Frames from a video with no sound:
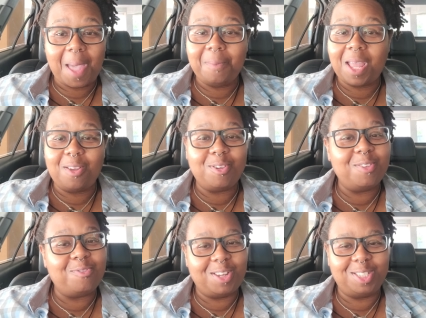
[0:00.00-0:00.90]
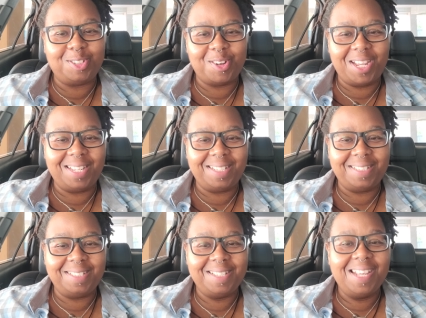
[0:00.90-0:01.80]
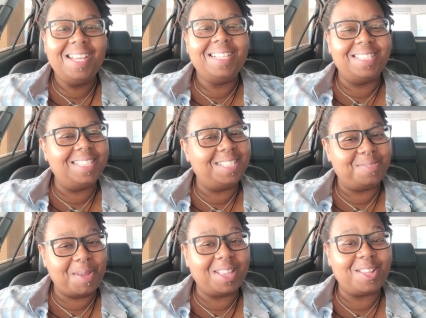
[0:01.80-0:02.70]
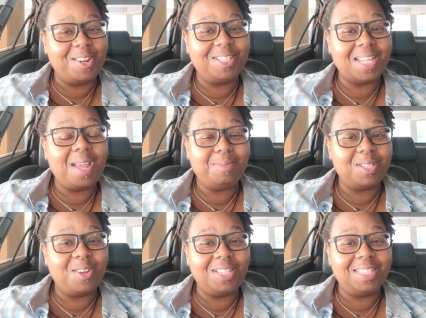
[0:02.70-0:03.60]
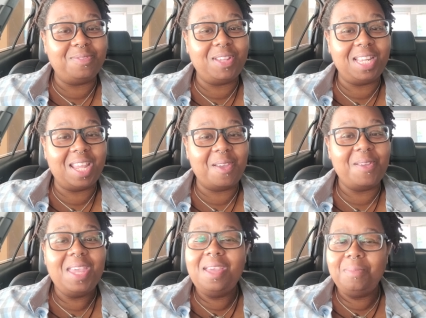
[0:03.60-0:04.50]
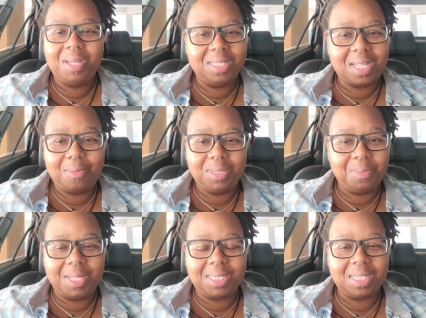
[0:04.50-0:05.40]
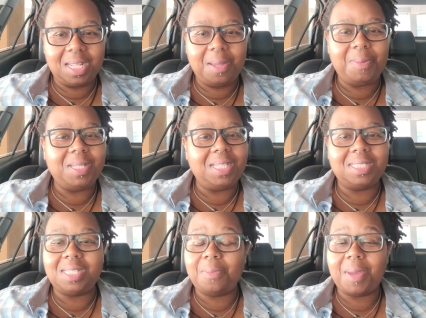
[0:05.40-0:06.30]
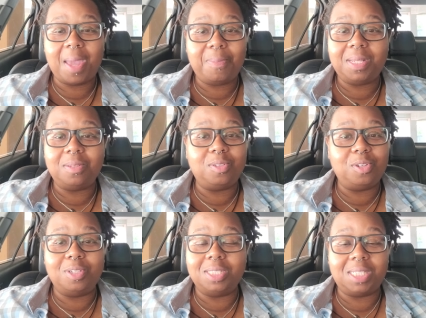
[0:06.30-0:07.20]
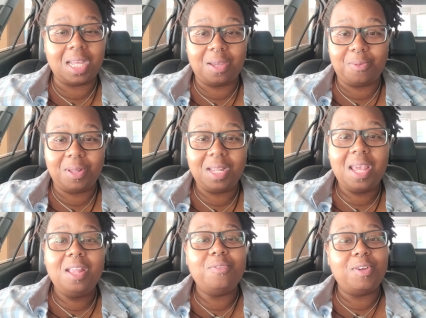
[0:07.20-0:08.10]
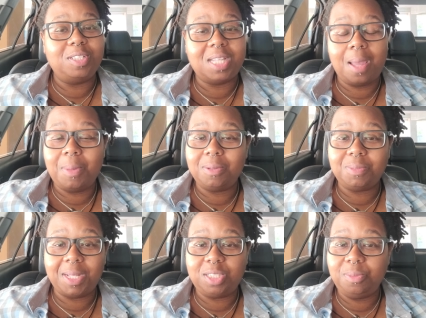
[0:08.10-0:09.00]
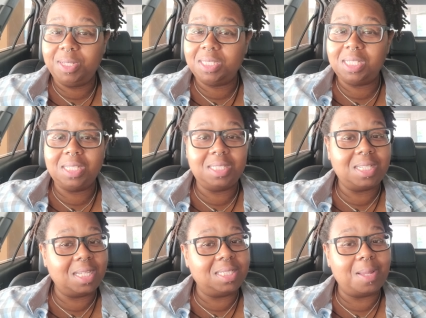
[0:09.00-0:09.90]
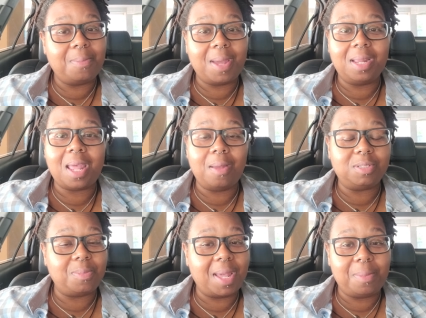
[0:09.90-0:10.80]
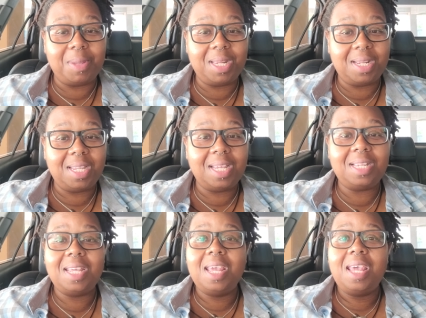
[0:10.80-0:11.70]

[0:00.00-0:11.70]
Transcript: I'm not going to get frustrated because this is my third time starting this video because I was messing up and then something happened during the second one. First time I was about two minutes in, the second time about I was about a minute in.